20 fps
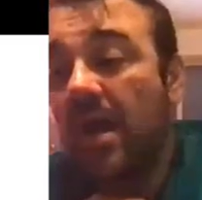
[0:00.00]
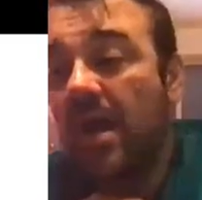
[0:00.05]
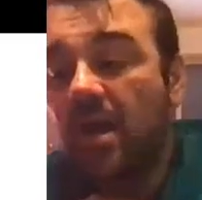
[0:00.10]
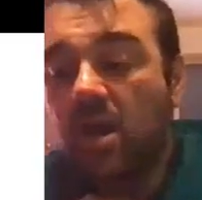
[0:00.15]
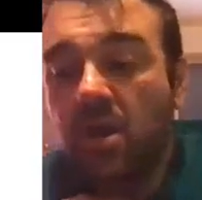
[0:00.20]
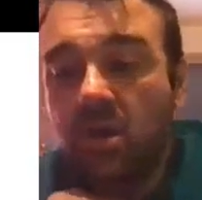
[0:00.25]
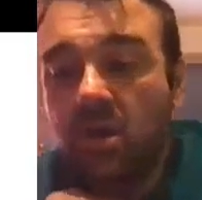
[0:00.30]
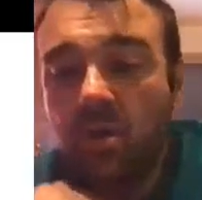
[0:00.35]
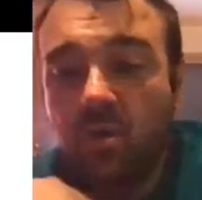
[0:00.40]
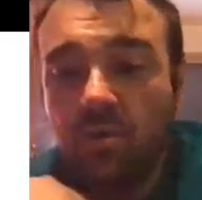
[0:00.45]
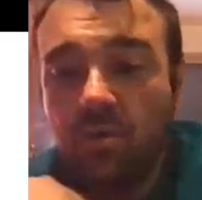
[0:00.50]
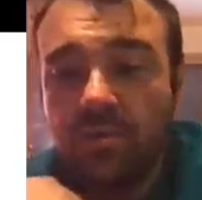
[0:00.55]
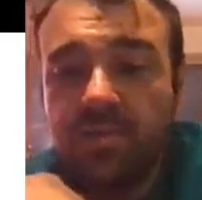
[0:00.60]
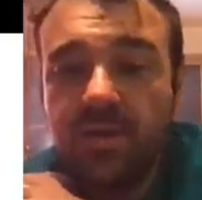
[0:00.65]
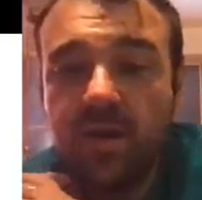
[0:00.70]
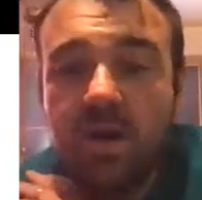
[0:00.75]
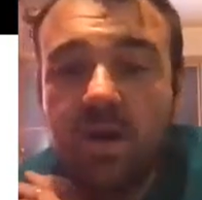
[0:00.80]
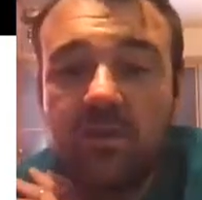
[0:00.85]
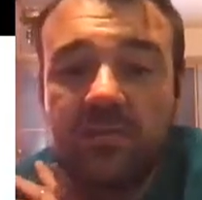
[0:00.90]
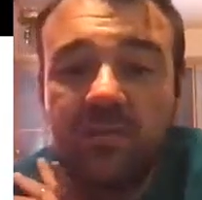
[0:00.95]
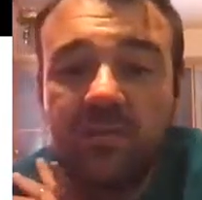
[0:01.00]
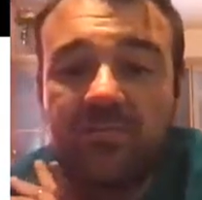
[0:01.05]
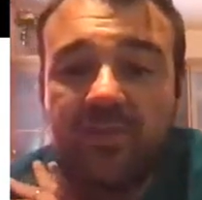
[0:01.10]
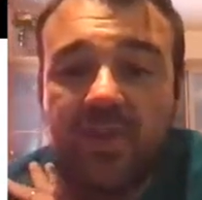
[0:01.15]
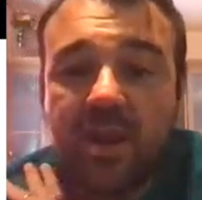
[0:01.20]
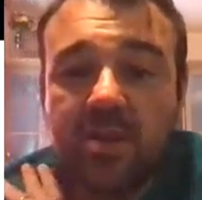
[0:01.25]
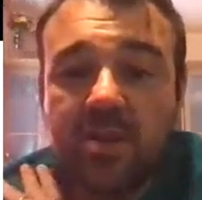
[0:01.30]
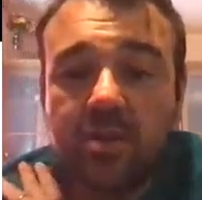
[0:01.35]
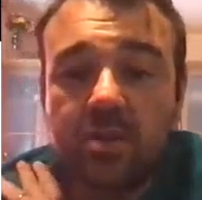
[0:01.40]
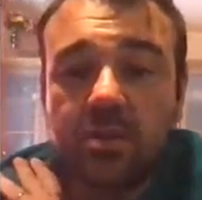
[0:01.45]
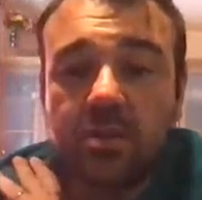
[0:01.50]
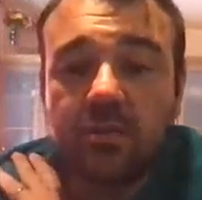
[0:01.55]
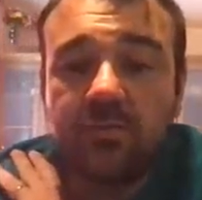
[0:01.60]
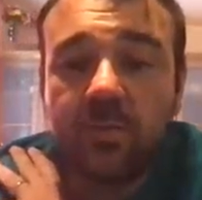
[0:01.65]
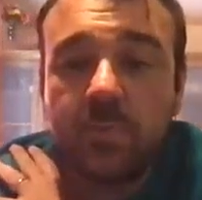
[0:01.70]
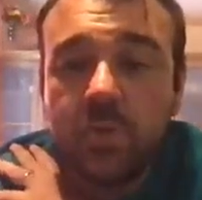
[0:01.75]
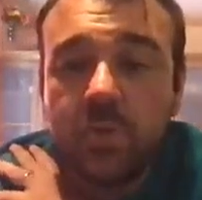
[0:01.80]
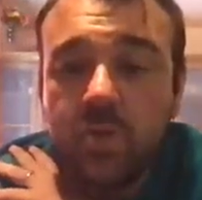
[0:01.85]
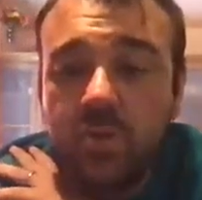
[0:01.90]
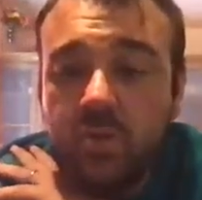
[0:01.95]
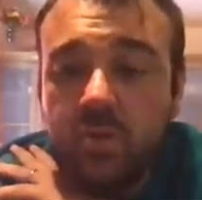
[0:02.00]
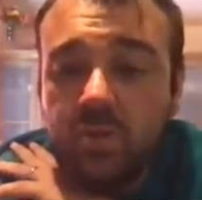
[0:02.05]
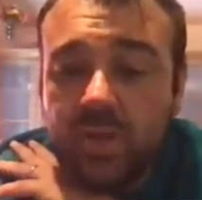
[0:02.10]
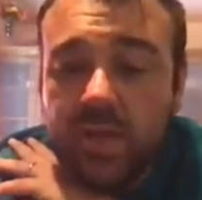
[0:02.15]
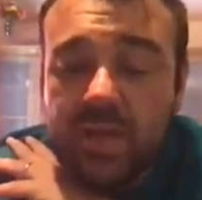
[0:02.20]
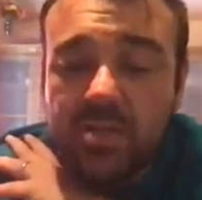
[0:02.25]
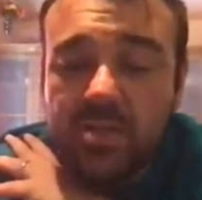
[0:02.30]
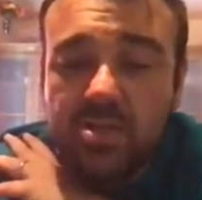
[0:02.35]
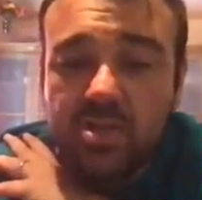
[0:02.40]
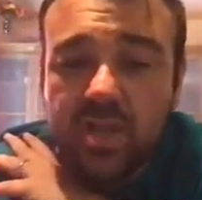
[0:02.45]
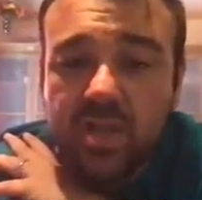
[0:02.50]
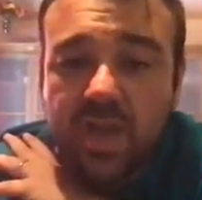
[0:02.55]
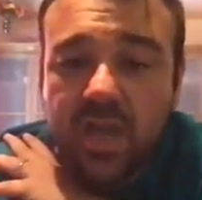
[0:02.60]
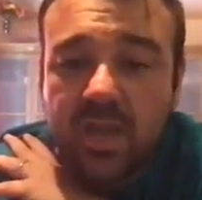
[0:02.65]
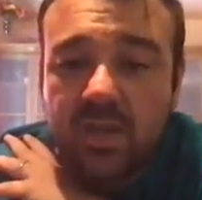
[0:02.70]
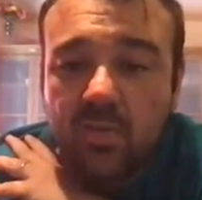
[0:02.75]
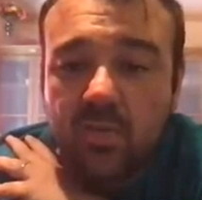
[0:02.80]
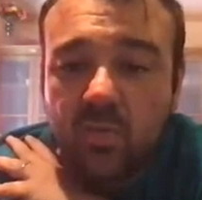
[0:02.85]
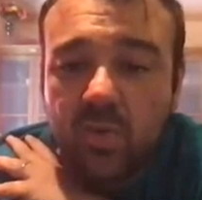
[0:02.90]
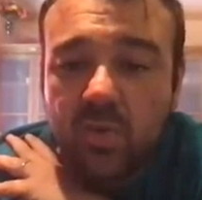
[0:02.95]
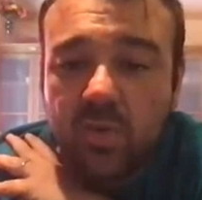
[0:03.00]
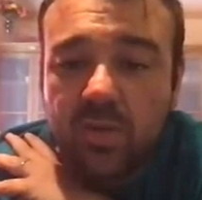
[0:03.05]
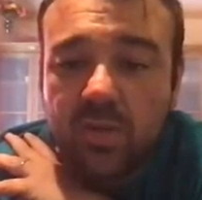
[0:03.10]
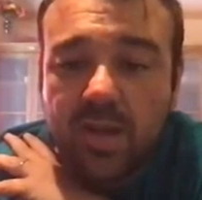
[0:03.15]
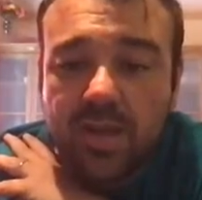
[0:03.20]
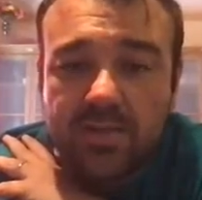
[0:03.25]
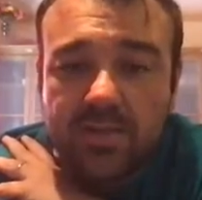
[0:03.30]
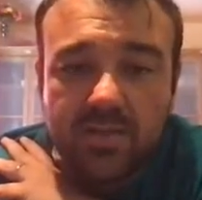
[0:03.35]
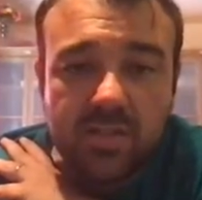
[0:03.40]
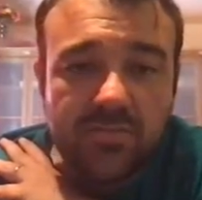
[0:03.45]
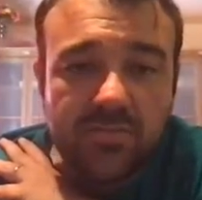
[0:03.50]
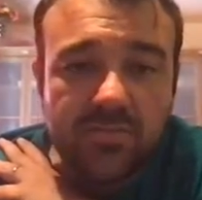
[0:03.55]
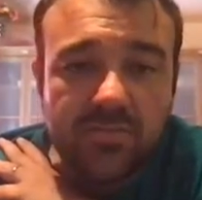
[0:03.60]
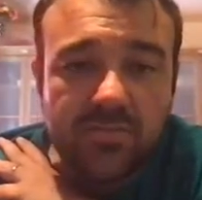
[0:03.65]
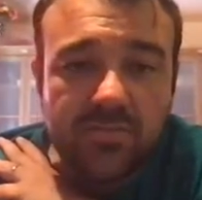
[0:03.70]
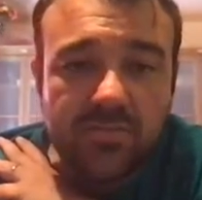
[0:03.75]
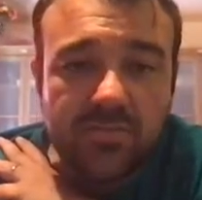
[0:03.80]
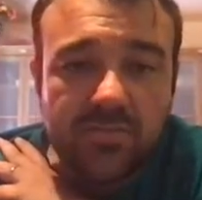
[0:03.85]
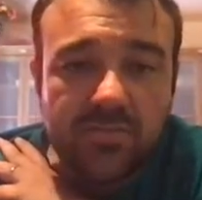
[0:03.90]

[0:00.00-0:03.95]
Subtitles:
growth of the fraction of obscured AGN with the redshift.